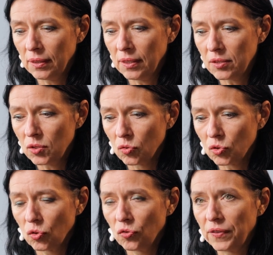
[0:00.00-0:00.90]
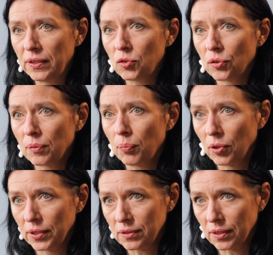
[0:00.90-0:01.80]
issues of internal
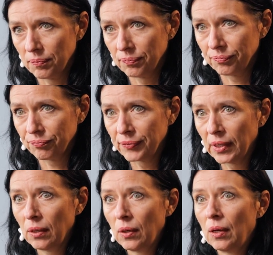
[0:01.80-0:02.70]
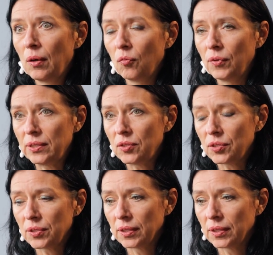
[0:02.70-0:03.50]
policy, which